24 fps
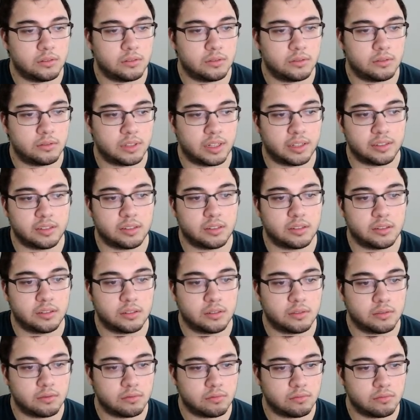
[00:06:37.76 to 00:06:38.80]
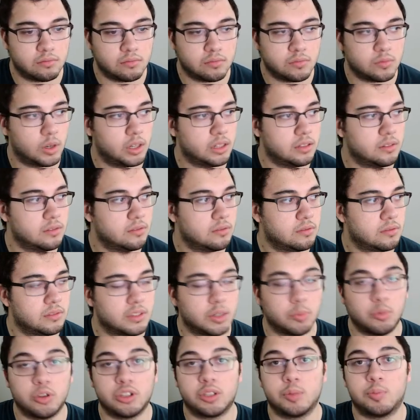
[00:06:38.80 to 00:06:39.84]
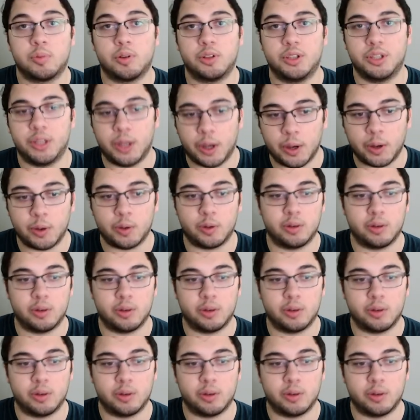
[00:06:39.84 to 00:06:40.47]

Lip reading: tests, the multiple node